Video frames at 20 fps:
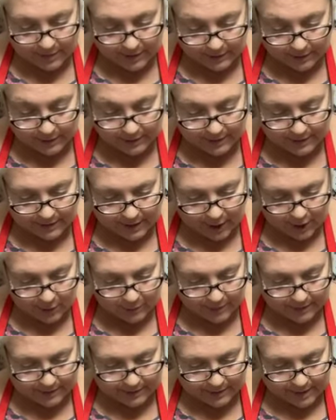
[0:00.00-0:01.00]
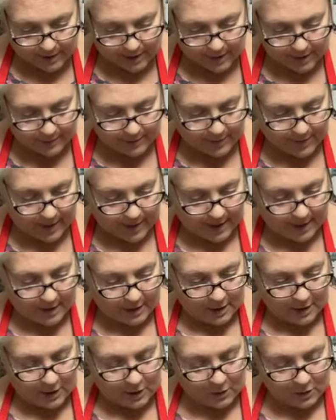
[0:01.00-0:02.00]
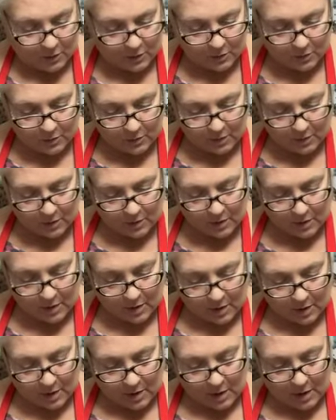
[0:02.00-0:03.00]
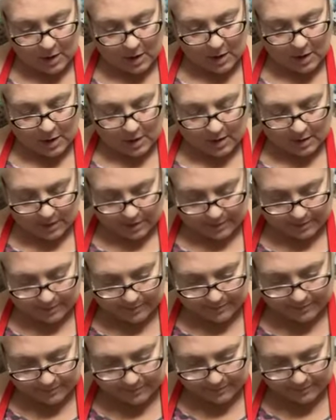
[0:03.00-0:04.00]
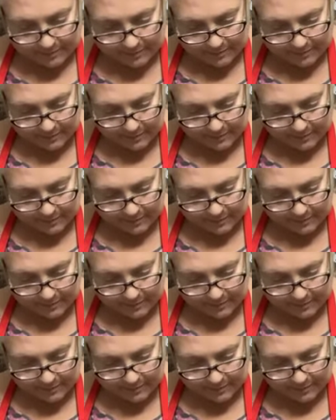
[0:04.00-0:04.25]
built and opened up a new, I'm